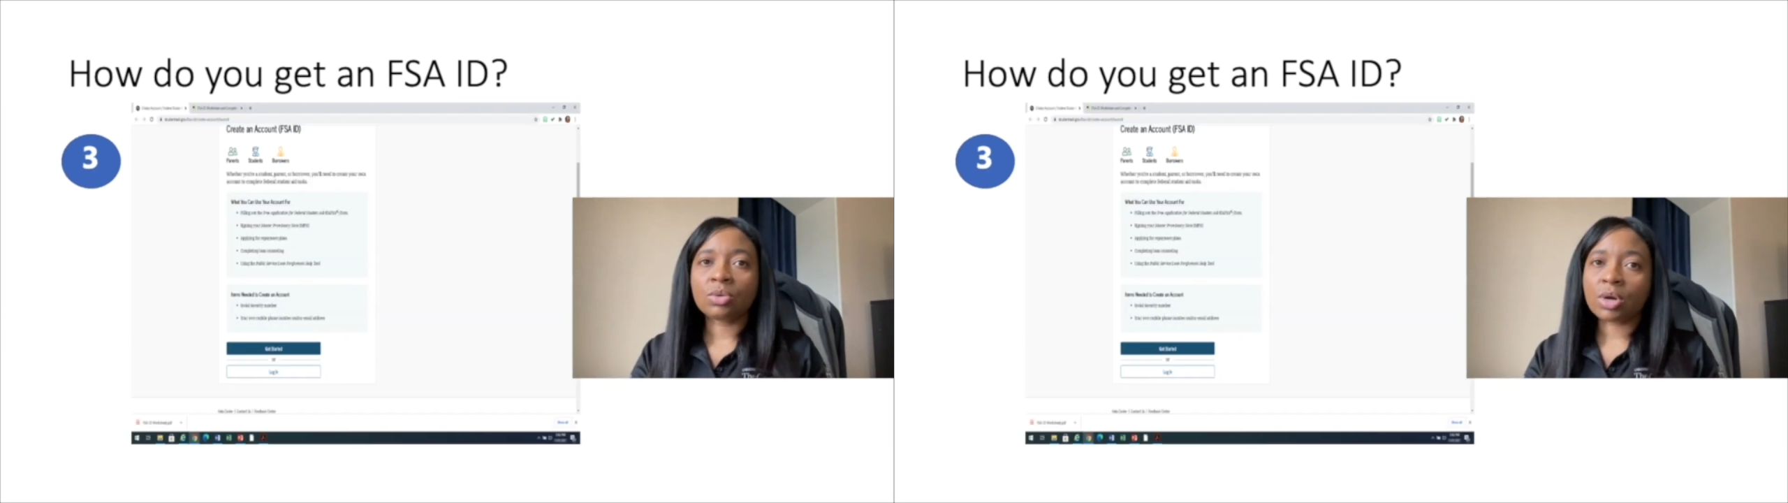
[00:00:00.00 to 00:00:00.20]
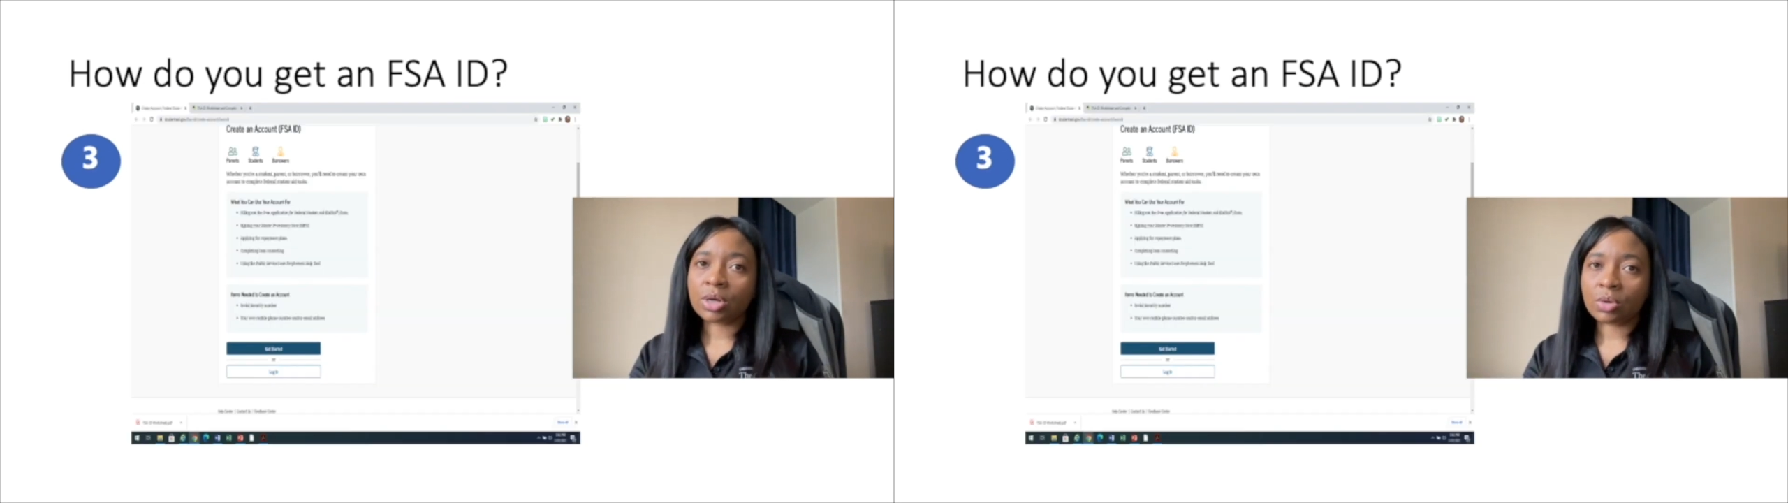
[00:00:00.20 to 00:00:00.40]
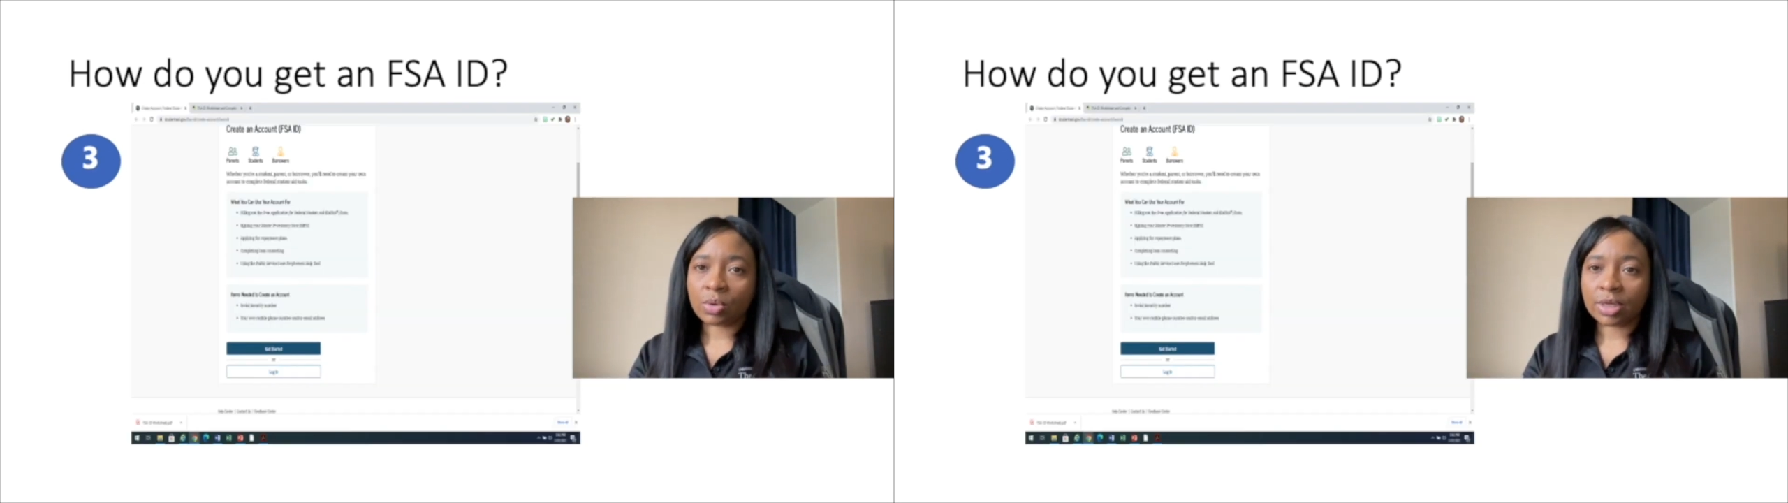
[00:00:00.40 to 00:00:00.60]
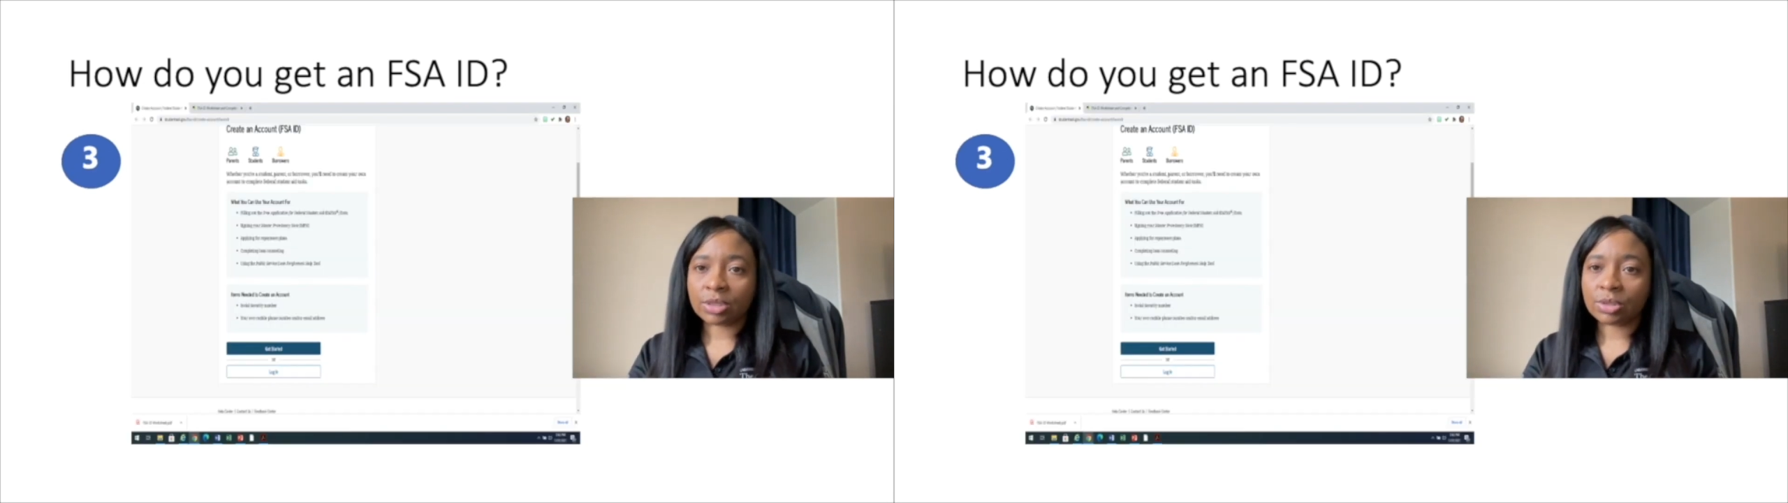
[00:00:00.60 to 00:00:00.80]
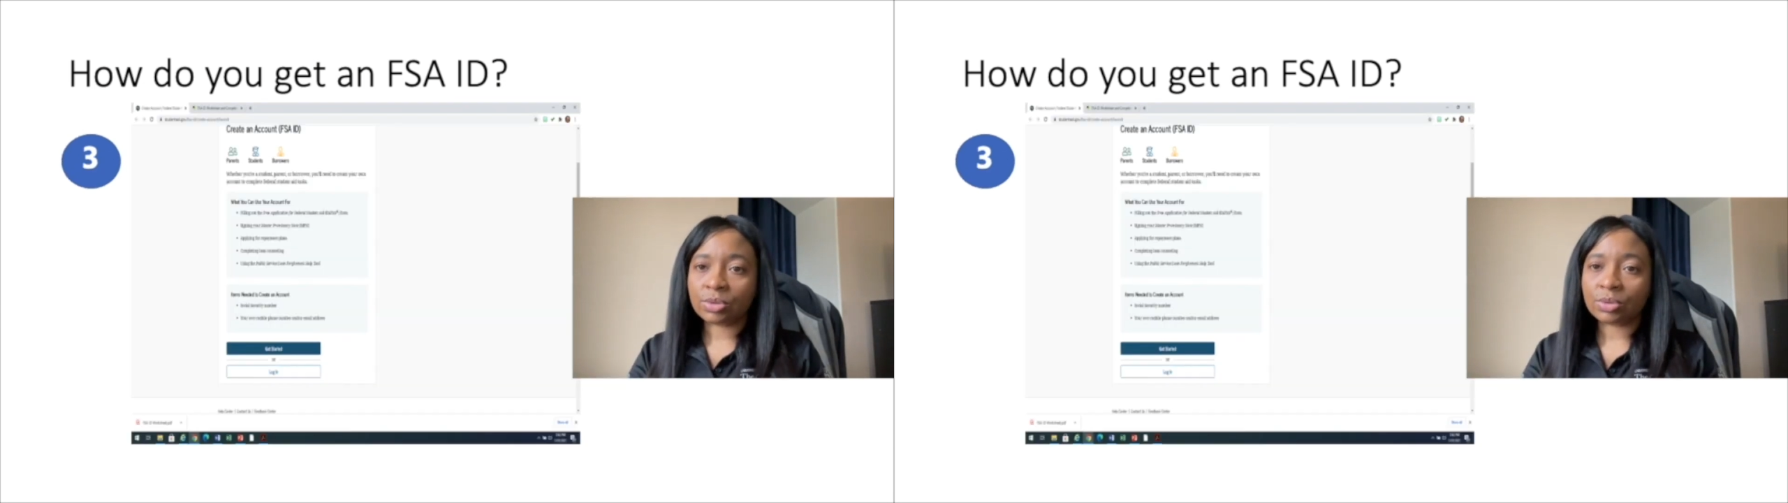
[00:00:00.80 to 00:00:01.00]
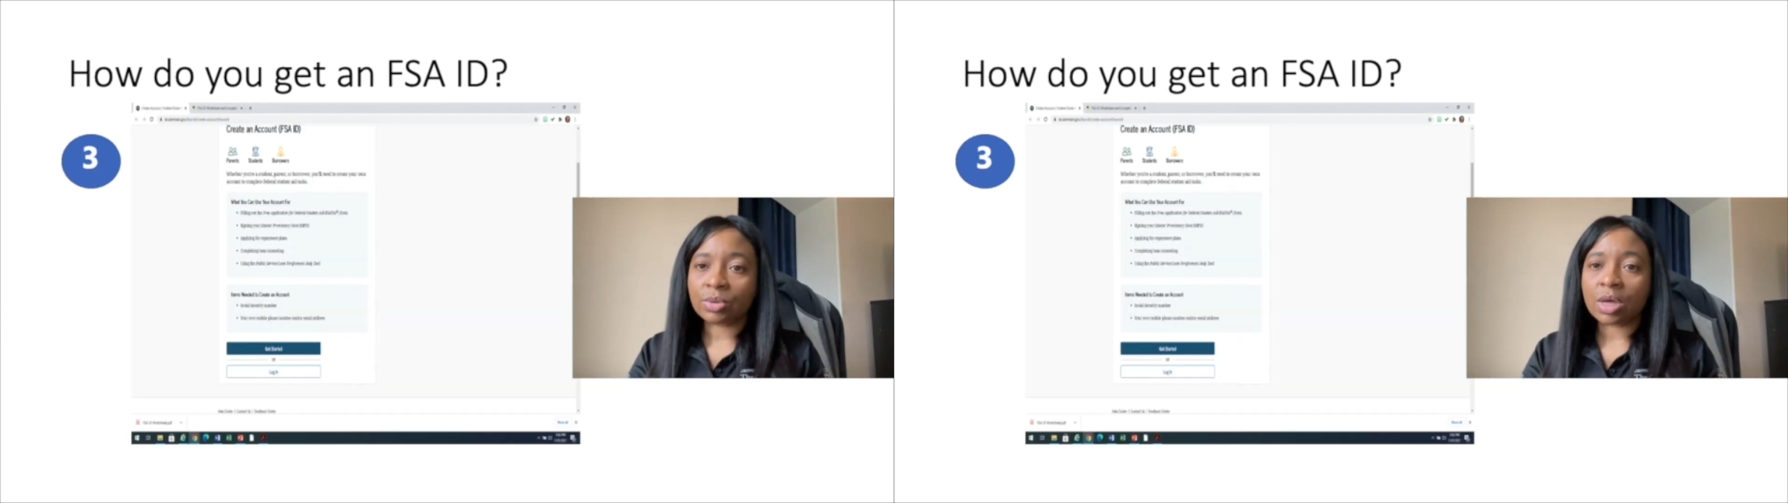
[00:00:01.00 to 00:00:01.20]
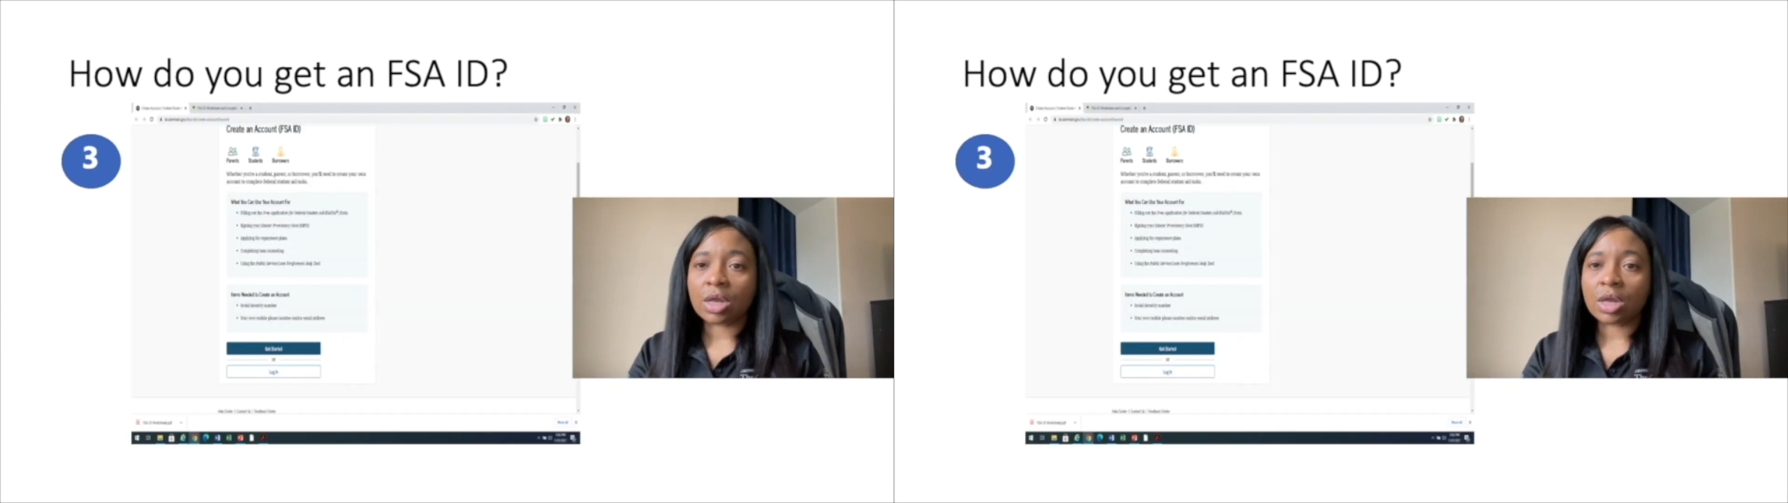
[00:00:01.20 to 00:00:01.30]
are going to